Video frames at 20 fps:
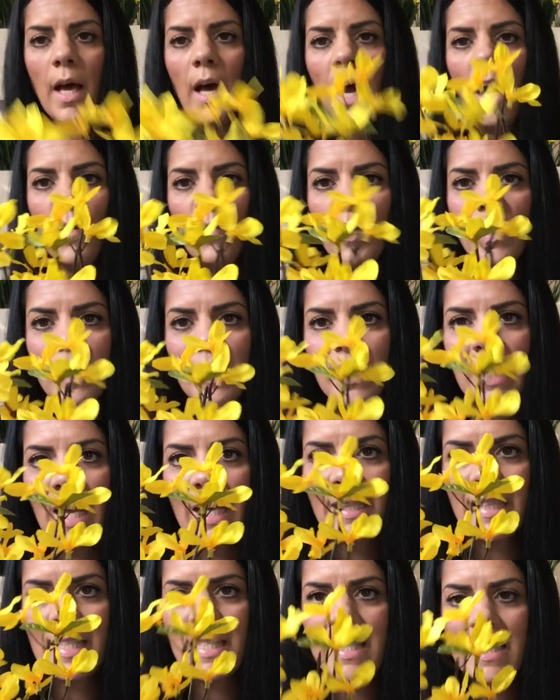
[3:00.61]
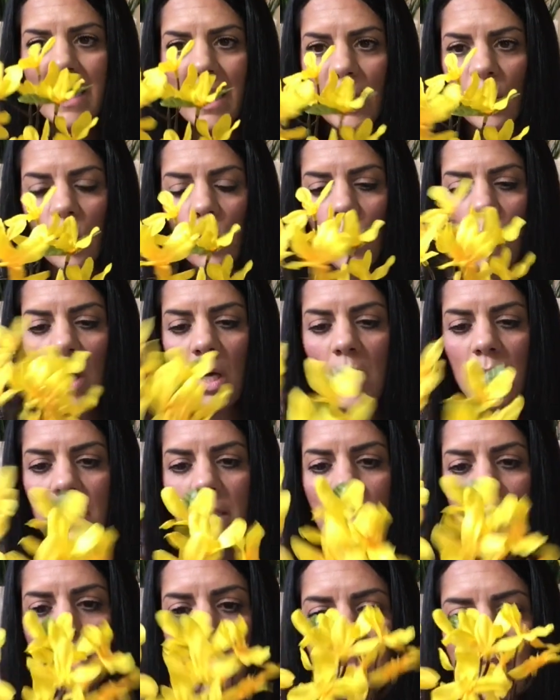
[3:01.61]
I really like these yellow
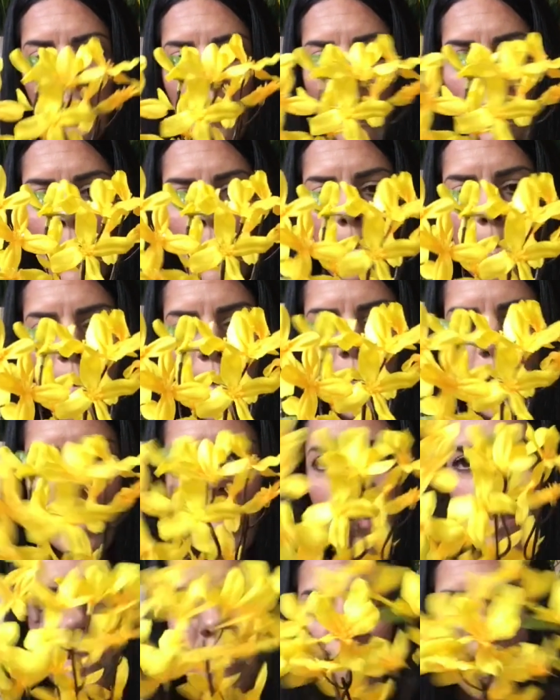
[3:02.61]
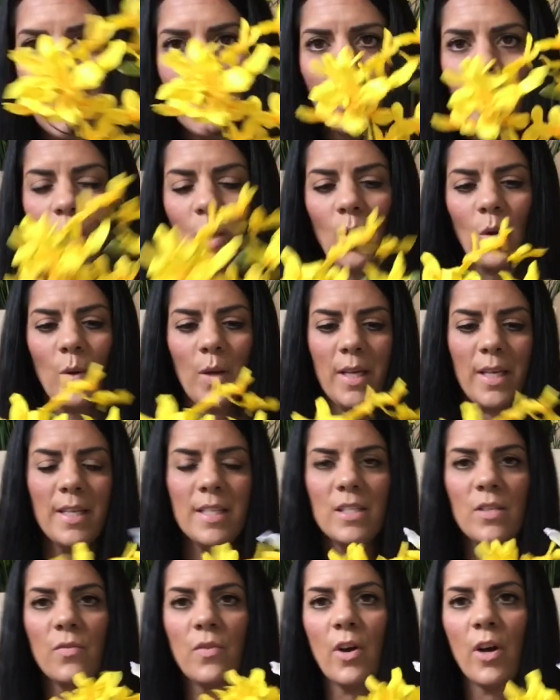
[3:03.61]
ones because yellow
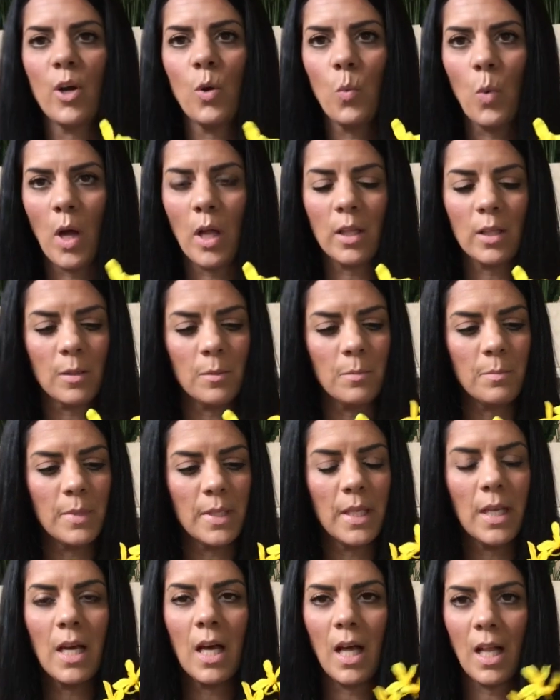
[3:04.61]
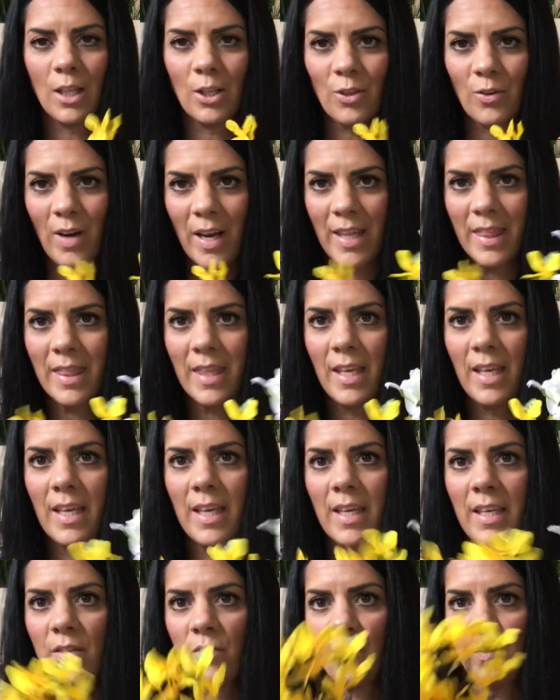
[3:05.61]
is a very welcoming color, I
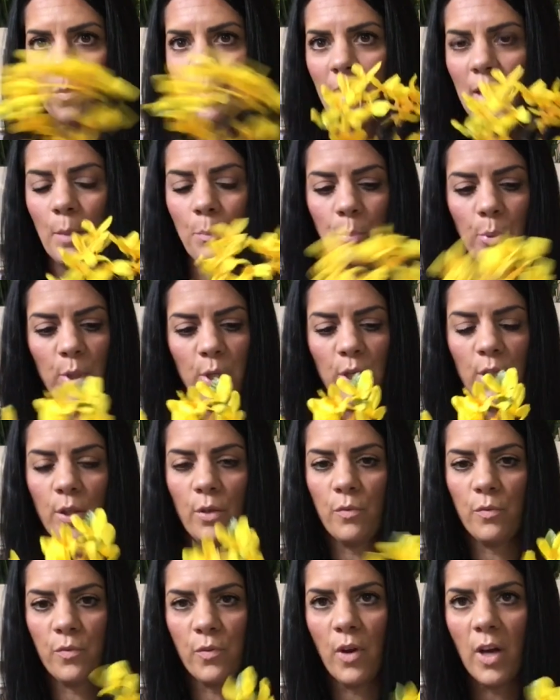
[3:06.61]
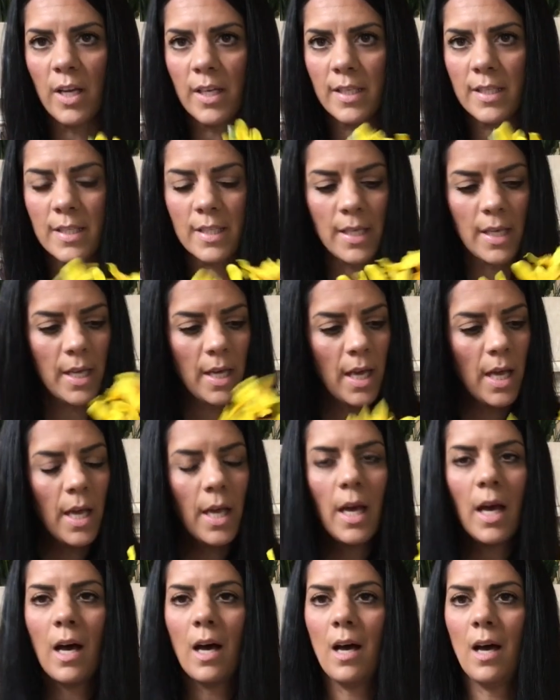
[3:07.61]
think, and for me to put in the front
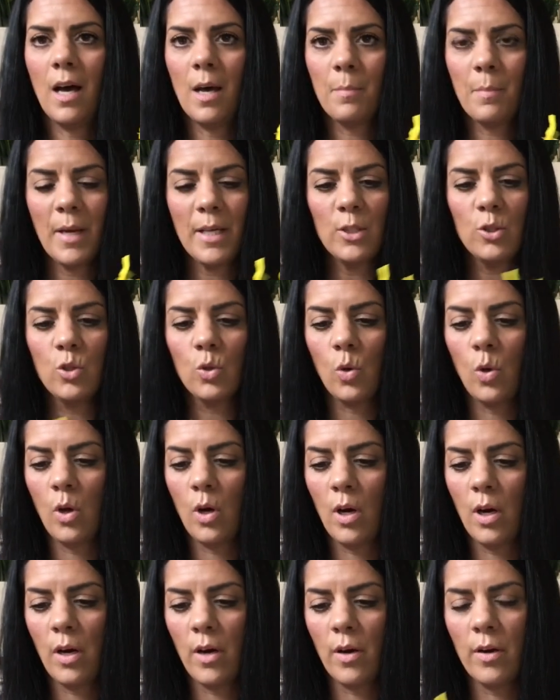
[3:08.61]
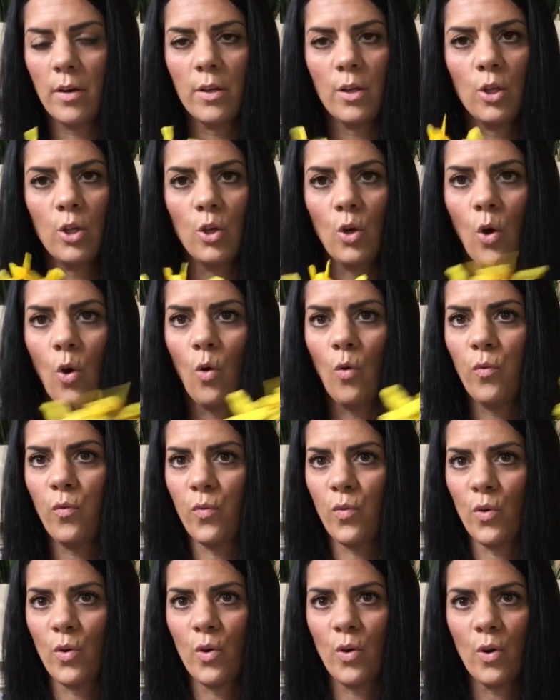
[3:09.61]
on my door, you know,
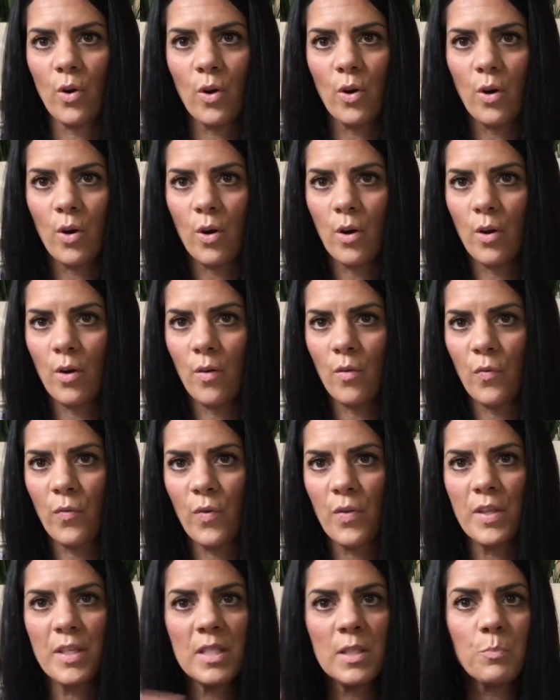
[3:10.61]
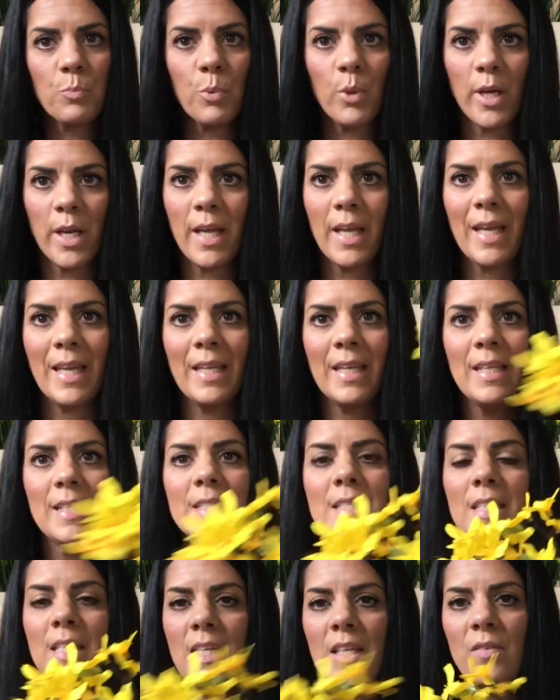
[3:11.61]
for the spring and
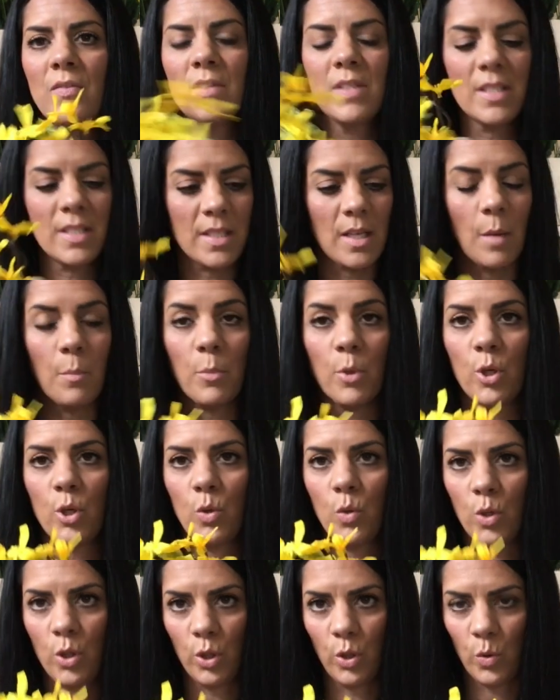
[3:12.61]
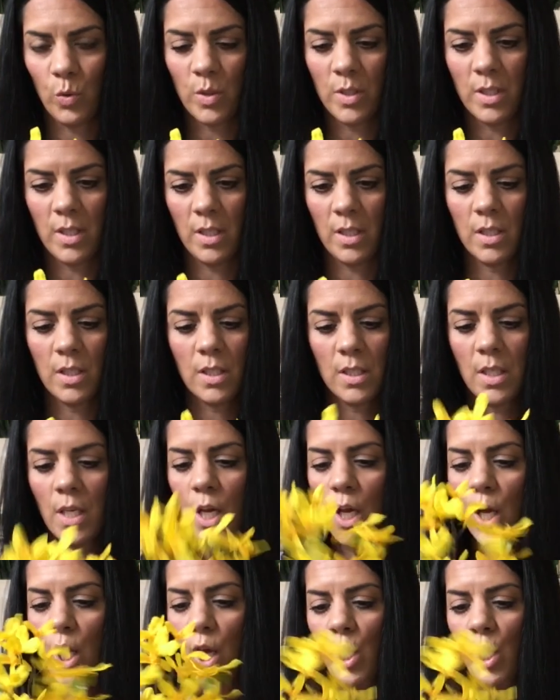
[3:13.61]
into even summer, you can use this.
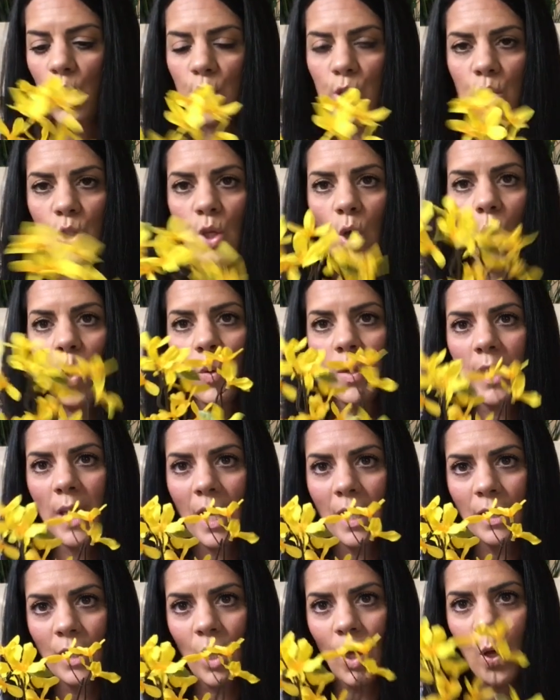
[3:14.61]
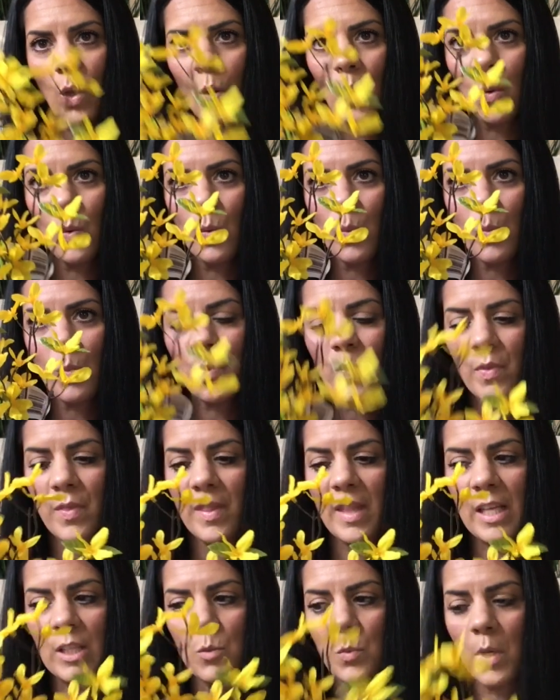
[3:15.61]
So yellow,
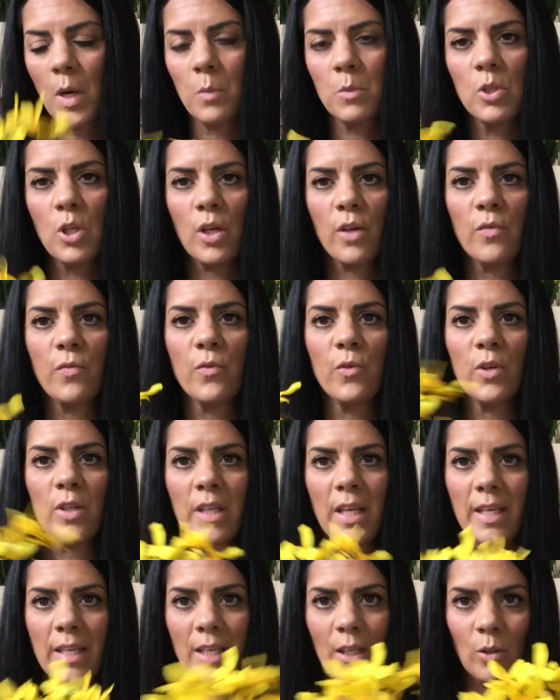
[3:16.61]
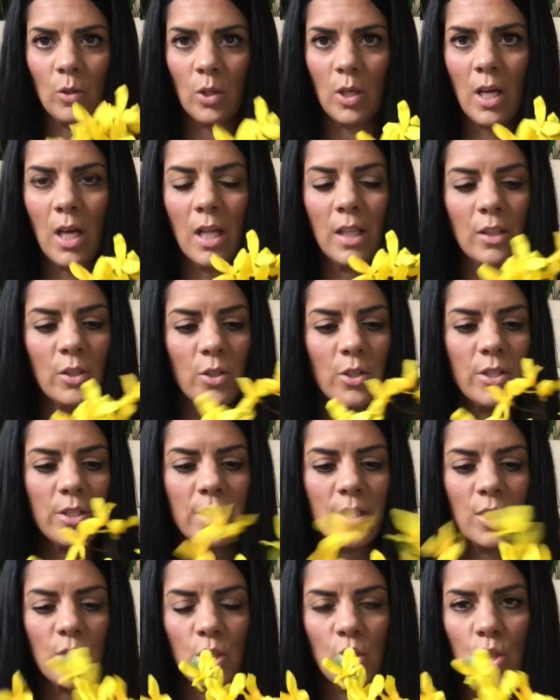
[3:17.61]
that's what I was looking for, like yellow
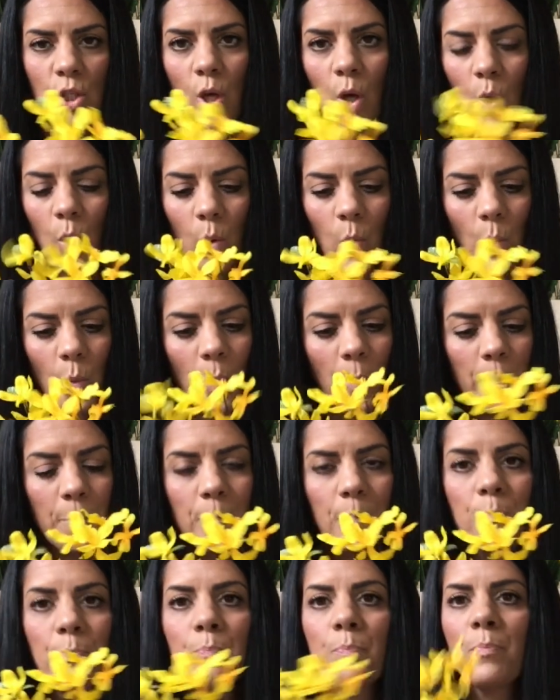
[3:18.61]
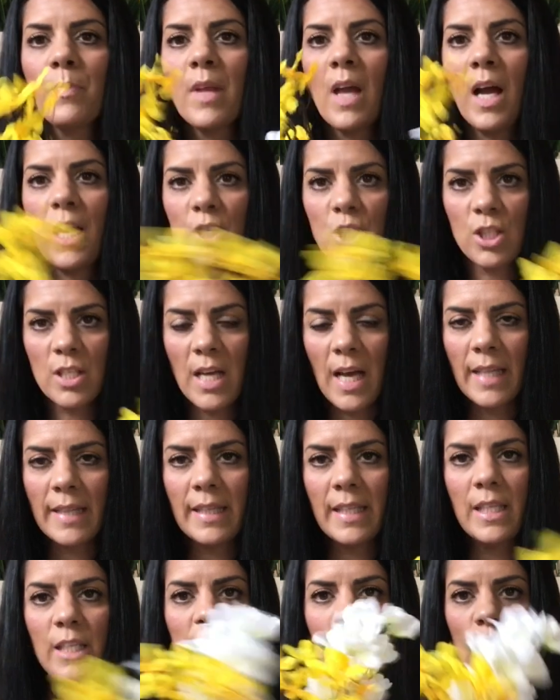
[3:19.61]
colors. So I just
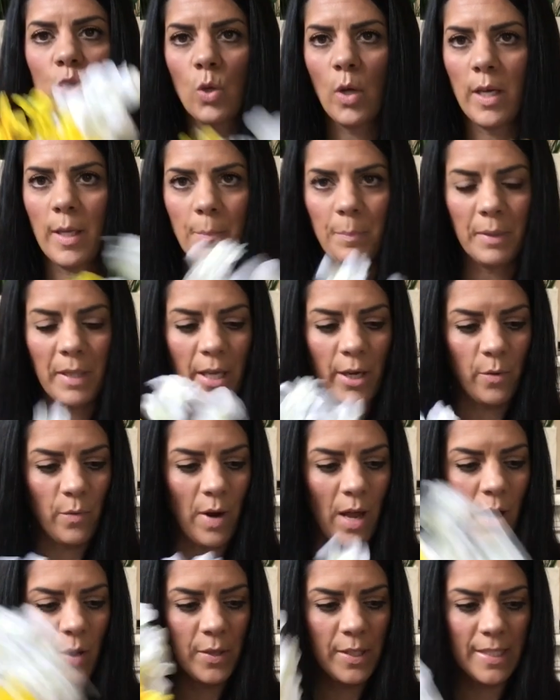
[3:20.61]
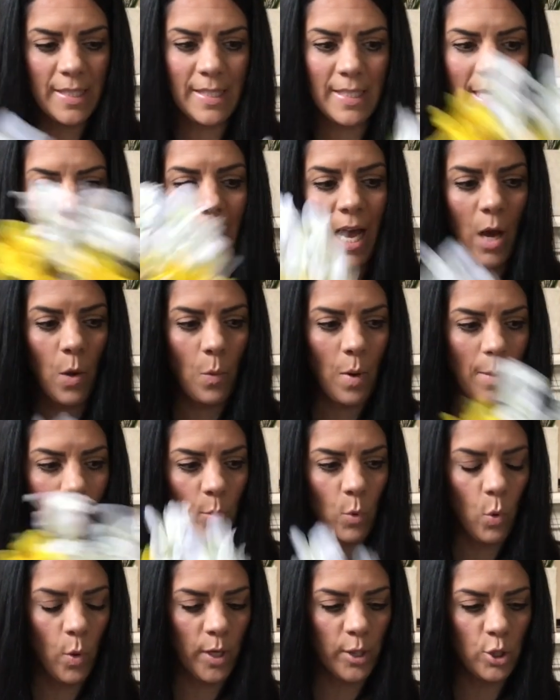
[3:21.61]
got these so I could play around and see how
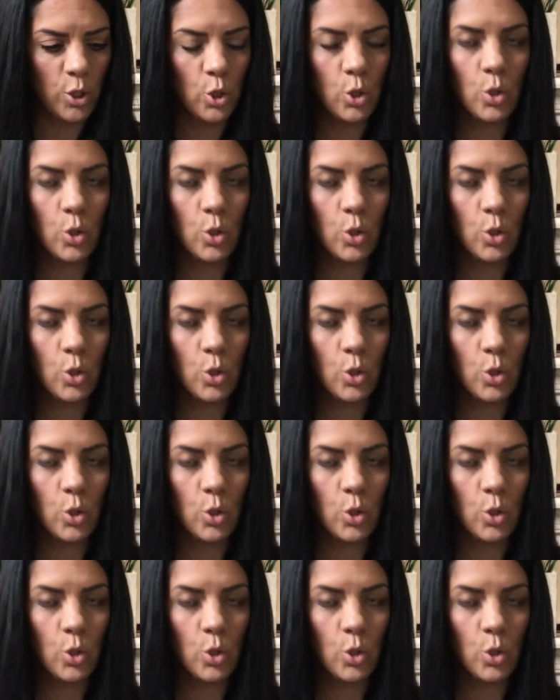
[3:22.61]
I'm going